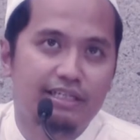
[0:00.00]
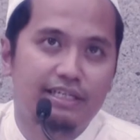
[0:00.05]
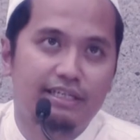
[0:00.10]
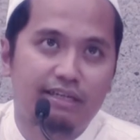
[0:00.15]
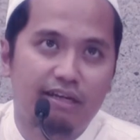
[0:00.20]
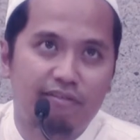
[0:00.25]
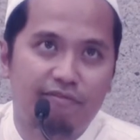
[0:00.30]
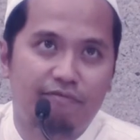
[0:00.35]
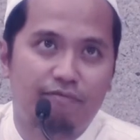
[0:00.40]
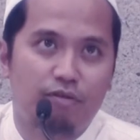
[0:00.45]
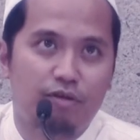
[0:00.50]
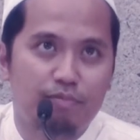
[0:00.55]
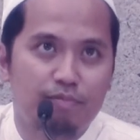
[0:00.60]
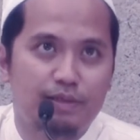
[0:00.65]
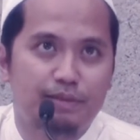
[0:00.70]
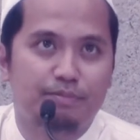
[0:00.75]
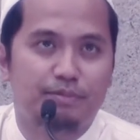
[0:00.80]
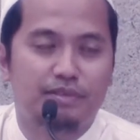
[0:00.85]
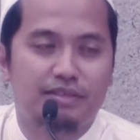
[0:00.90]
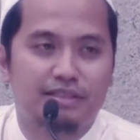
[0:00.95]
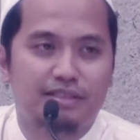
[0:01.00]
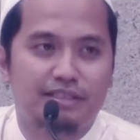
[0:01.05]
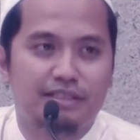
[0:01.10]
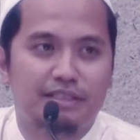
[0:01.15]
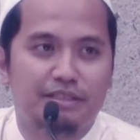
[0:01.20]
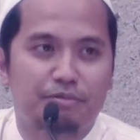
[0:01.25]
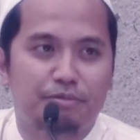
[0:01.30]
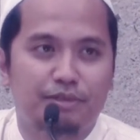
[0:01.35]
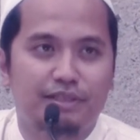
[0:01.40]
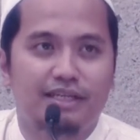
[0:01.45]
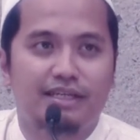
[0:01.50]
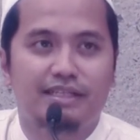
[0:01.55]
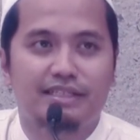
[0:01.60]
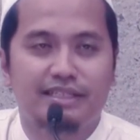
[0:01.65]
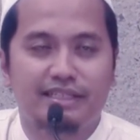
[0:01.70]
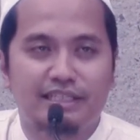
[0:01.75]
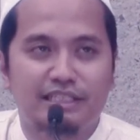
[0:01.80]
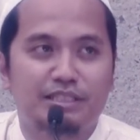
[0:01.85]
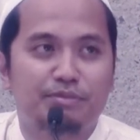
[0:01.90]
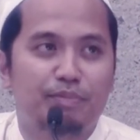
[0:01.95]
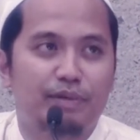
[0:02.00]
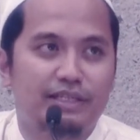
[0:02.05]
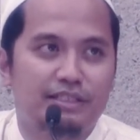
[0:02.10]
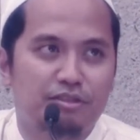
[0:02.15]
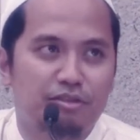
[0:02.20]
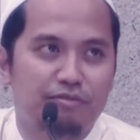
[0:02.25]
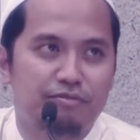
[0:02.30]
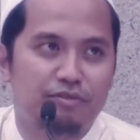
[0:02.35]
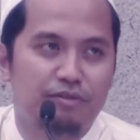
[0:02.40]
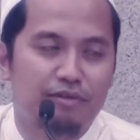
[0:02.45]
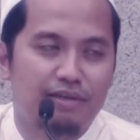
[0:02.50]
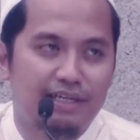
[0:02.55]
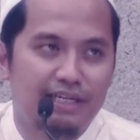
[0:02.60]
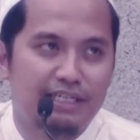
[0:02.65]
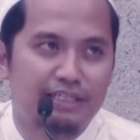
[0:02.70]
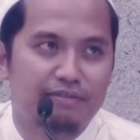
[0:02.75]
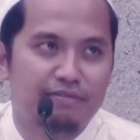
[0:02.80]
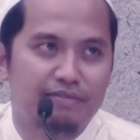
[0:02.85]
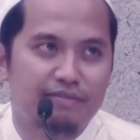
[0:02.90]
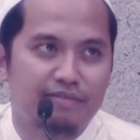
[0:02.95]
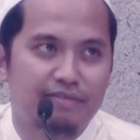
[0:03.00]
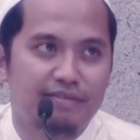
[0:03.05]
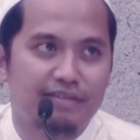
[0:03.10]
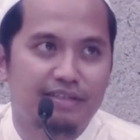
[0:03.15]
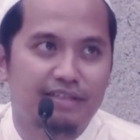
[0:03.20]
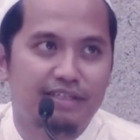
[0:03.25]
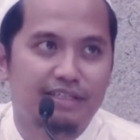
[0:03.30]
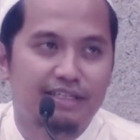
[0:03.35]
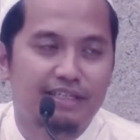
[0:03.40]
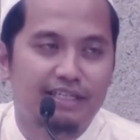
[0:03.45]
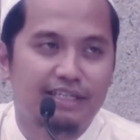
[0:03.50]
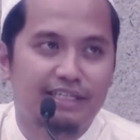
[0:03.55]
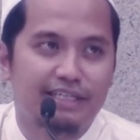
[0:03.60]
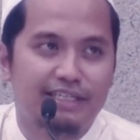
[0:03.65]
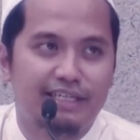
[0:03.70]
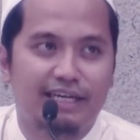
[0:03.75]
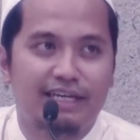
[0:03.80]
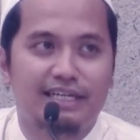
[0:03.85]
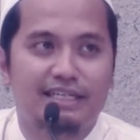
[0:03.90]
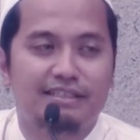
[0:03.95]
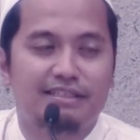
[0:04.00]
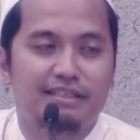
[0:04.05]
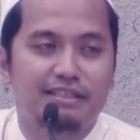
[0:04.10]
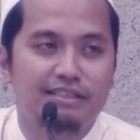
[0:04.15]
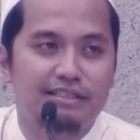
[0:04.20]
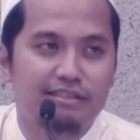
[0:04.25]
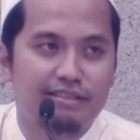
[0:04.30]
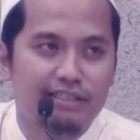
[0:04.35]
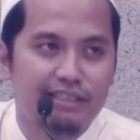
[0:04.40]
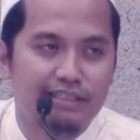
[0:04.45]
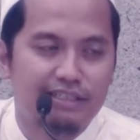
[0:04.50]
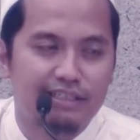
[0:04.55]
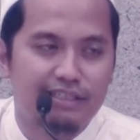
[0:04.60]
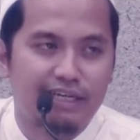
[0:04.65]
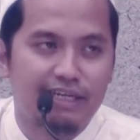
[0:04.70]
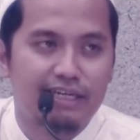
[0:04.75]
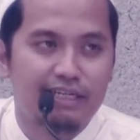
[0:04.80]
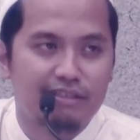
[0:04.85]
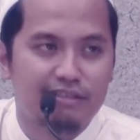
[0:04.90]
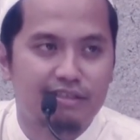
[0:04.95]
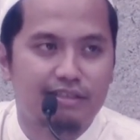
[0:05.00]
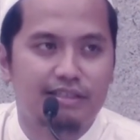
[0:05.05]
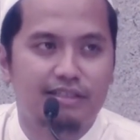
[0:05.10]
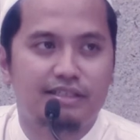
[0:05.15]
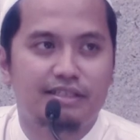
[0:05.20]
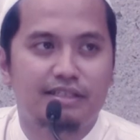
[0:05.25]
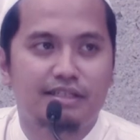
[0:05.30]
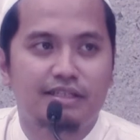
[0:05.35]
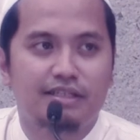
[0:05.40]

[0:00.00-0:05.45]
enough problems with other aspects of your life, a characteristic, character.